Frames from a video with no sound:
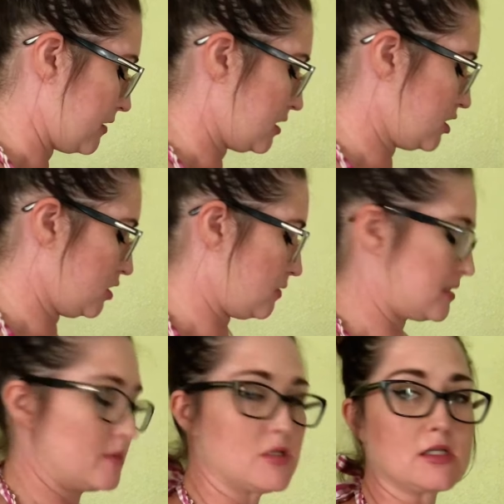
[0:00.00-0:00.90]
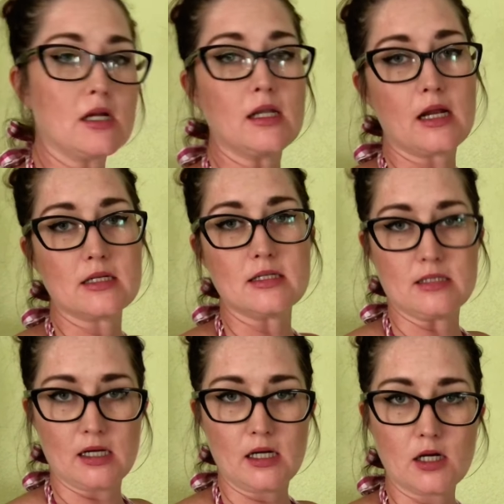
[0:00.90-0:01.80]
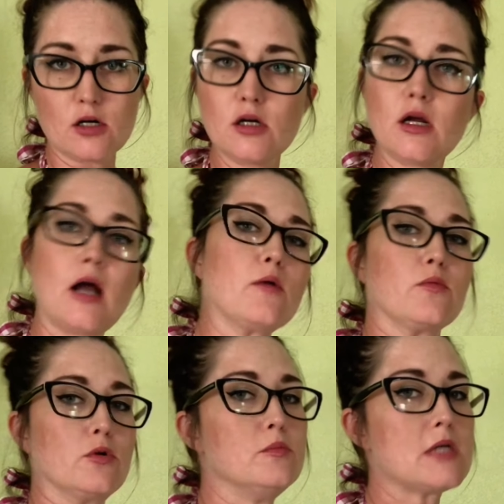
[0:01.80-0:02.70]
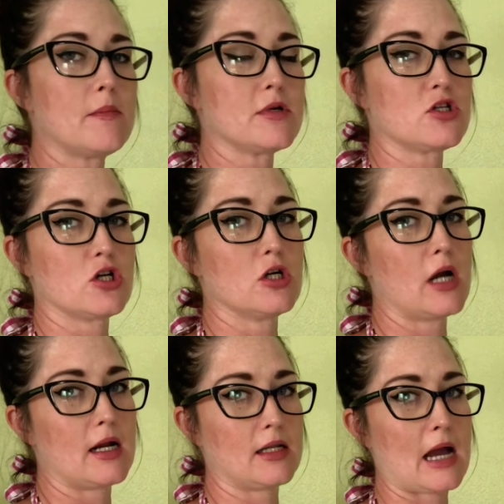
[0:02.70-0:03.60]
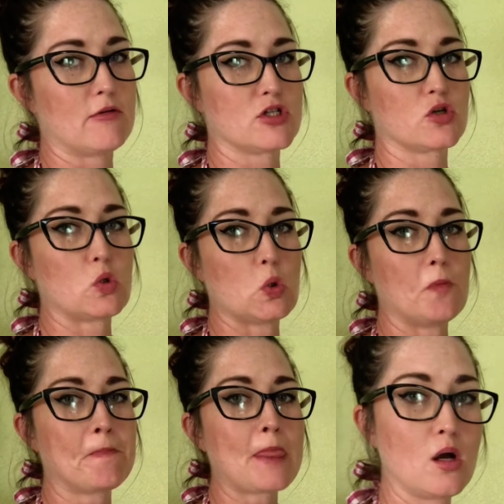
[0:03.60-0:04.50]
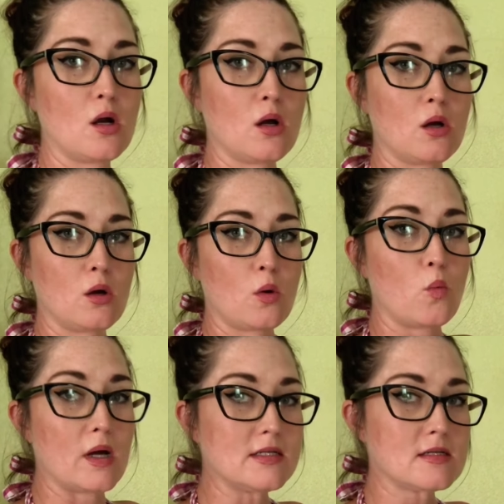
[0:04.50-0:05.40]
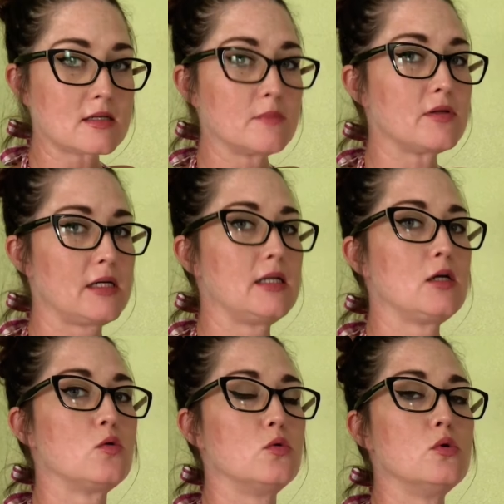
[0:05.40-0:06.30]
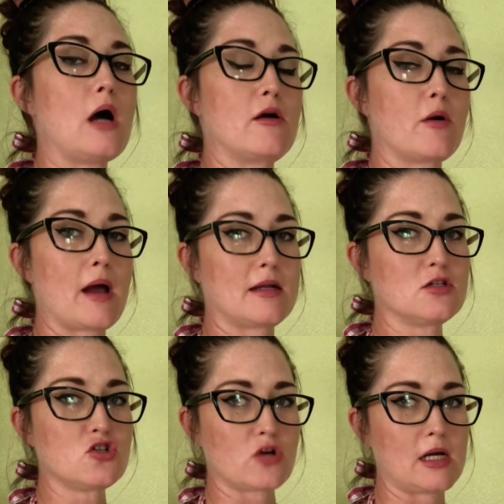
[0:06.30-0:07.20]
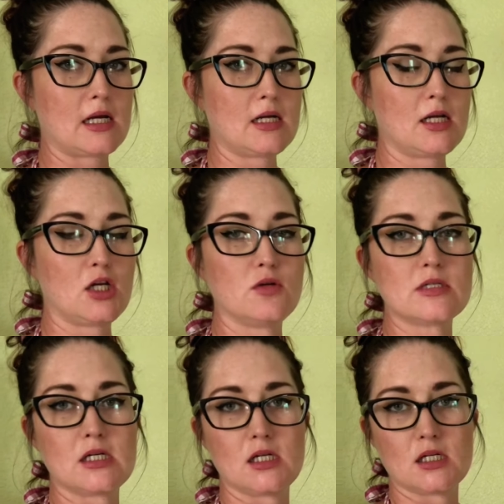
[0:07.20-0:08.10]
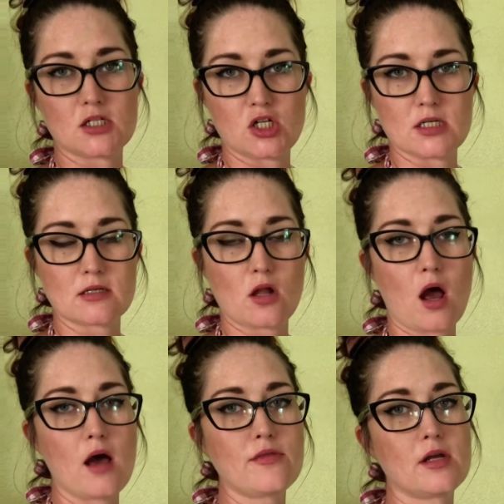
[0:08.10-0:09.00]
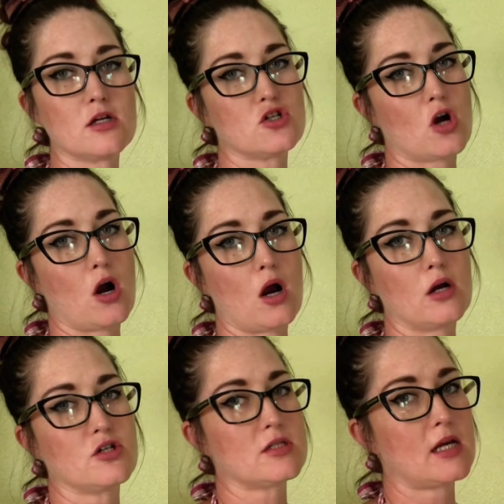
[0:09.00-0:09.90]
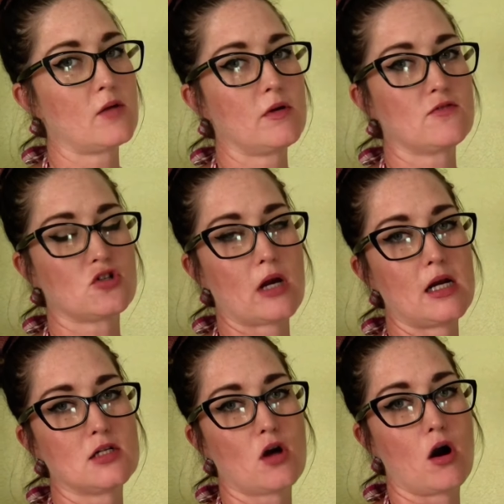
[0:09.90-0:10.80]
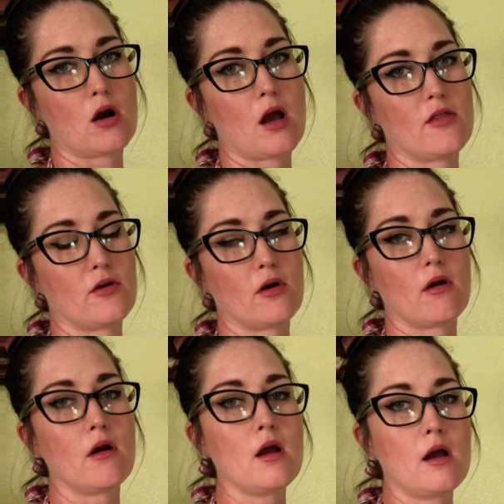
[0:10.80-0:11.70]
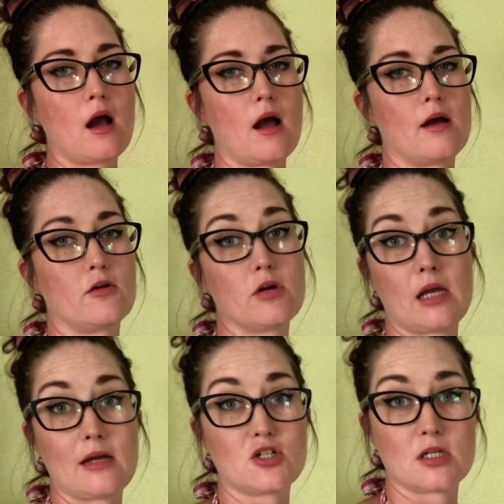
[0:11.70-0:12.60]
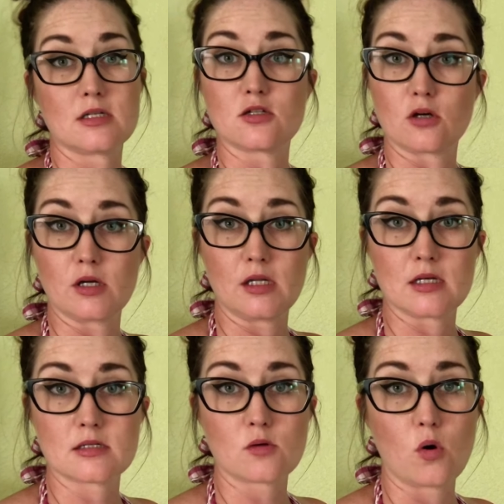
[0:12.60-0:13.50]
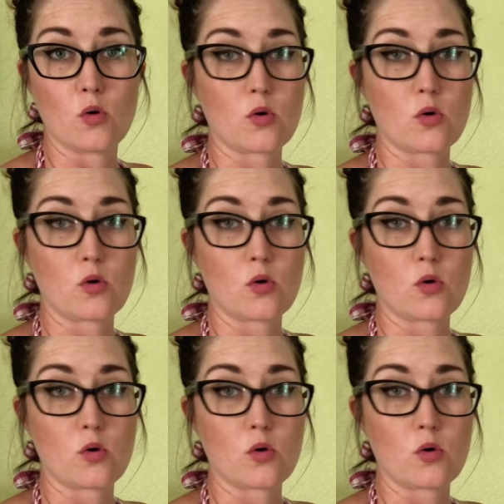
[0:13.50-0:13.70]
it to do is I'm just going to let it sit here at room temperature and allow it to cool. Once it's completely cool, I'll go ahead and strain it using cheesecloth in a jar, just like we've strained our other creations during this whole